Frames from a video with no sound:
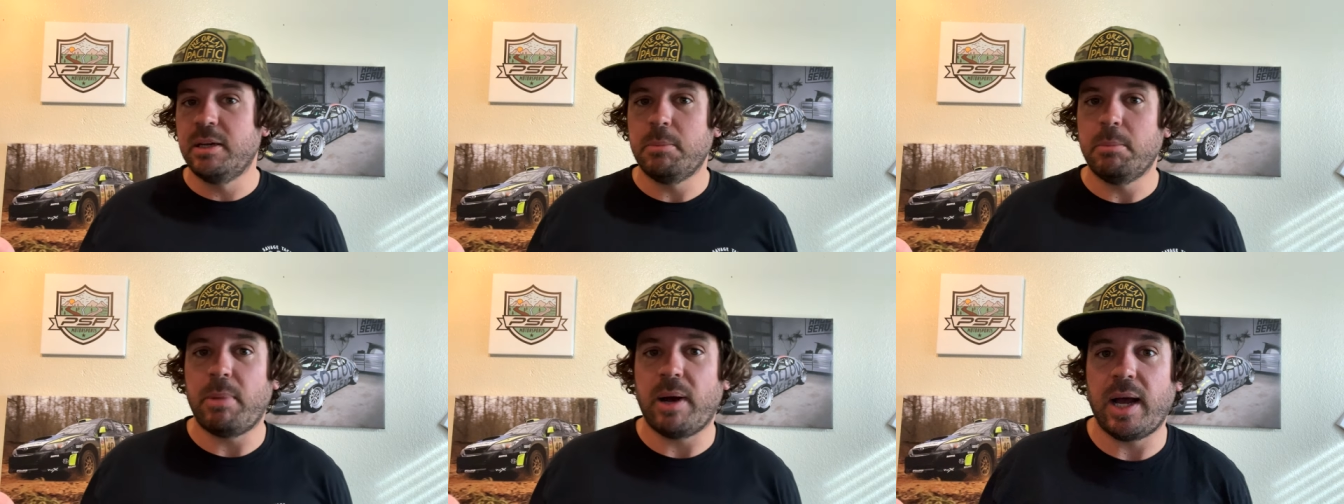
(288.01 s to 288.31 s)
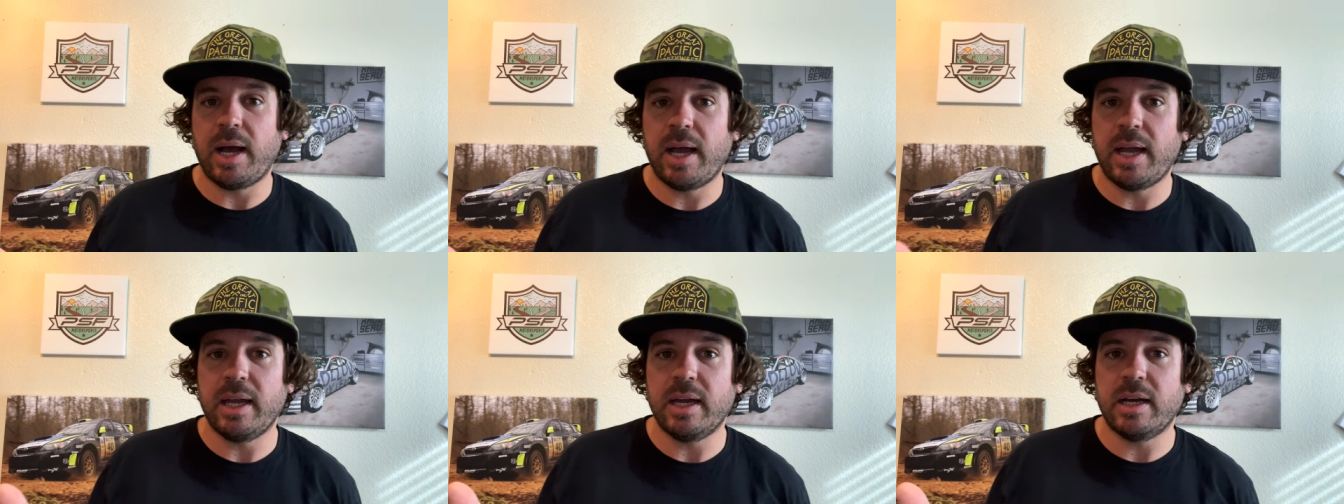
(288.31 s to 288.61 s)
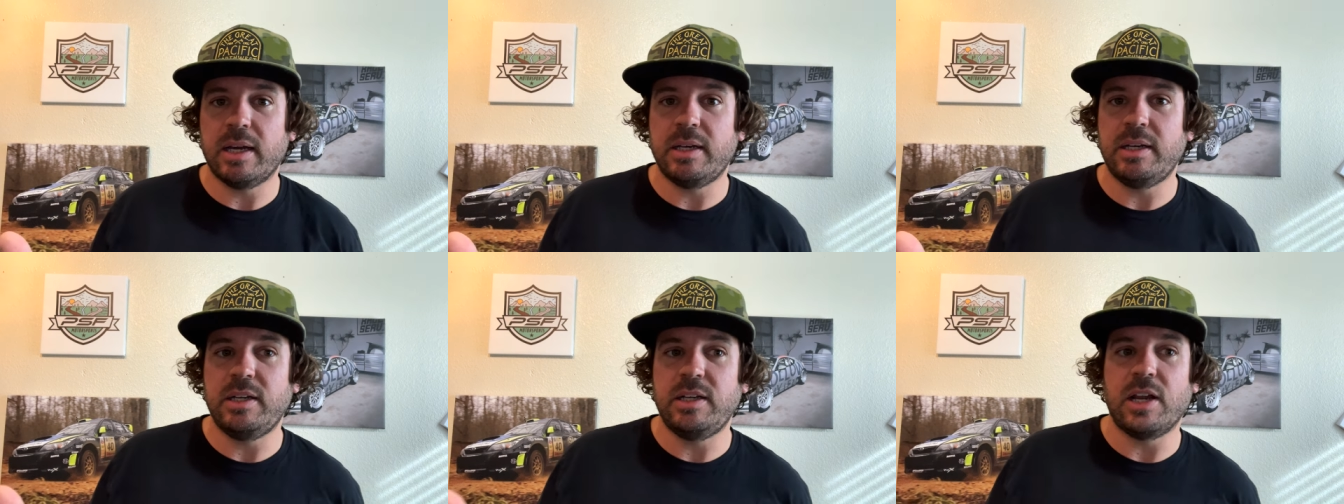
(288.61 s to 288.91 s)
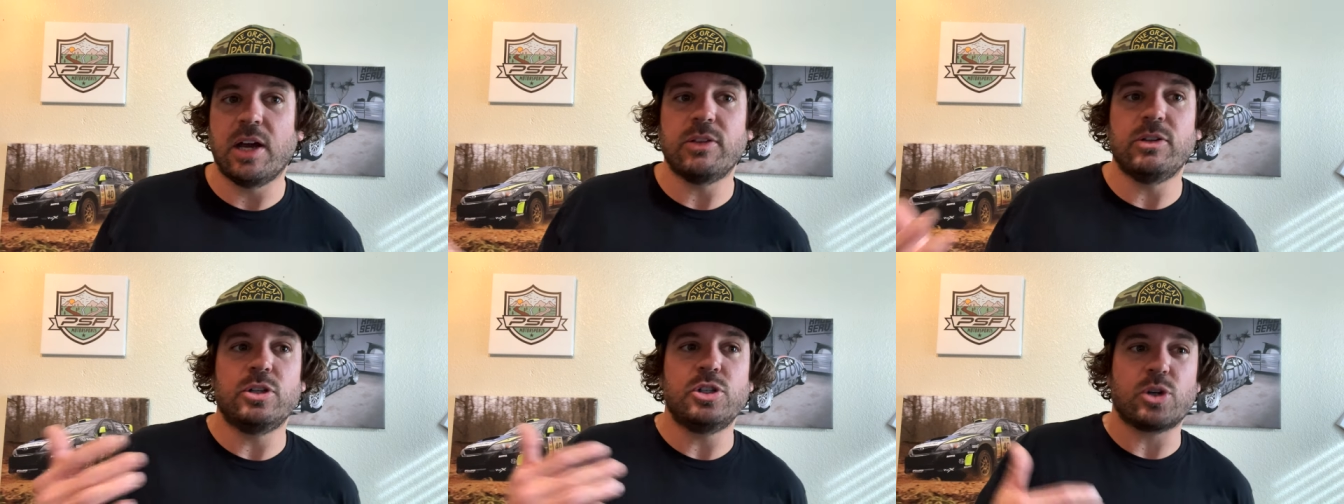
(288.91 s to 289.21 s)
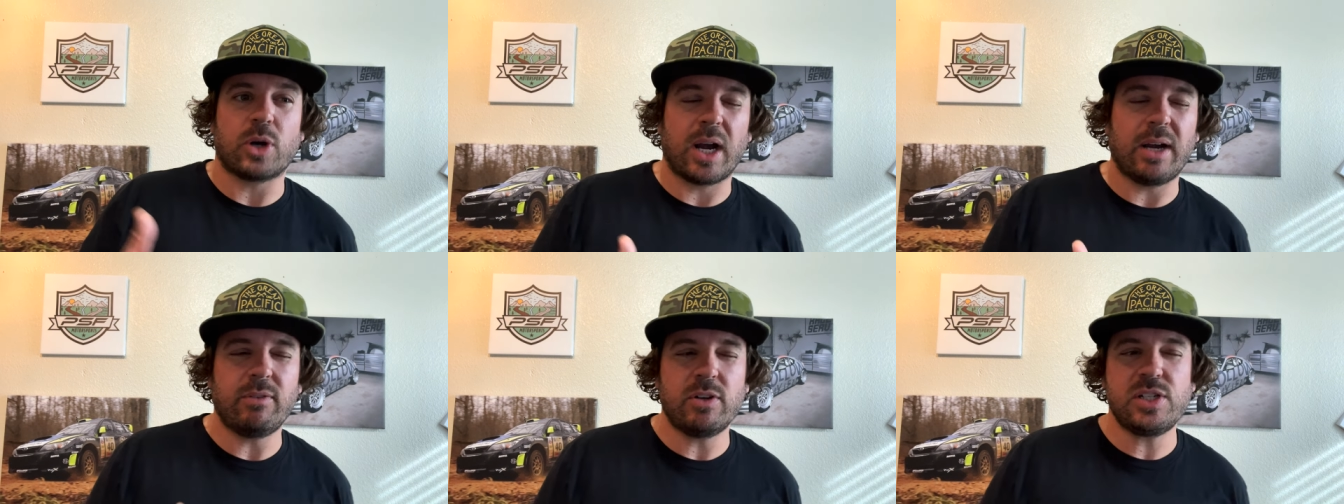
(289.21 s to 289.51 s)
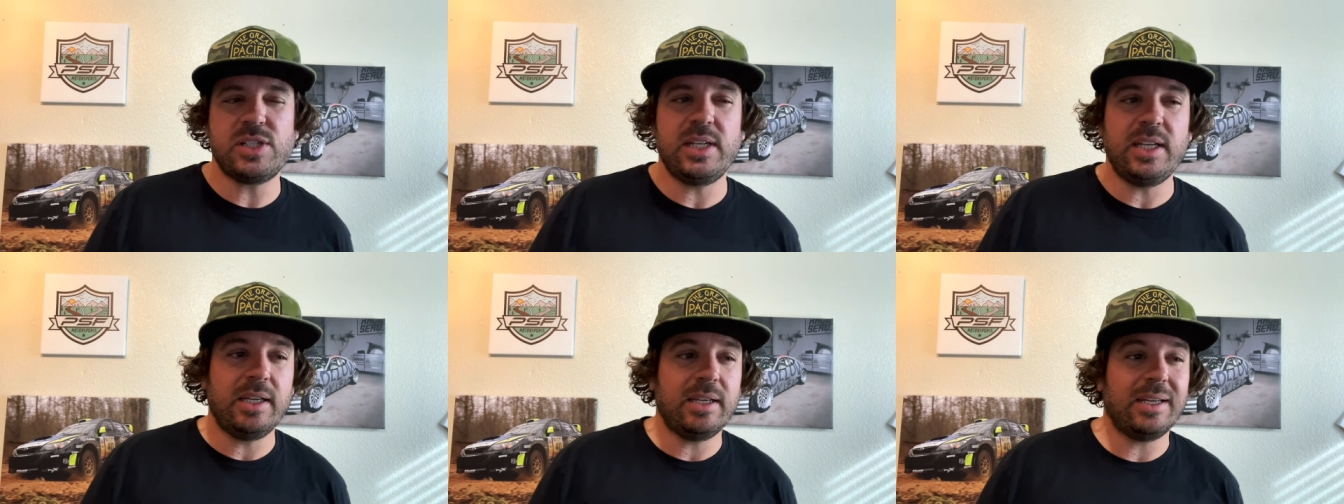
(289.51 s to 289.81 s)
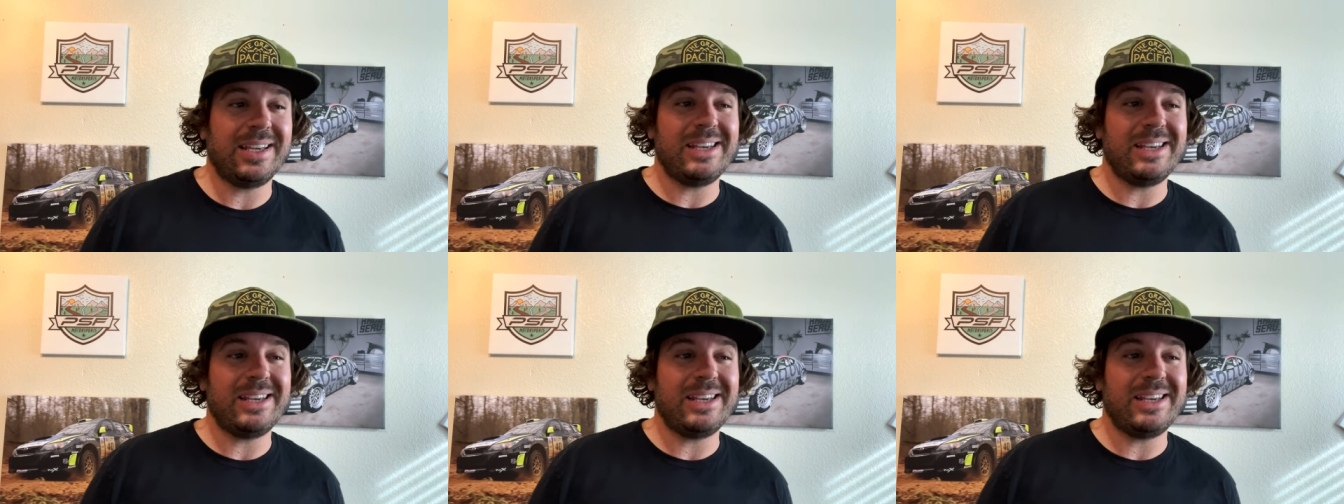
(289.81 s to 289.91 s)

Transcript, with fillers: by another driver seat.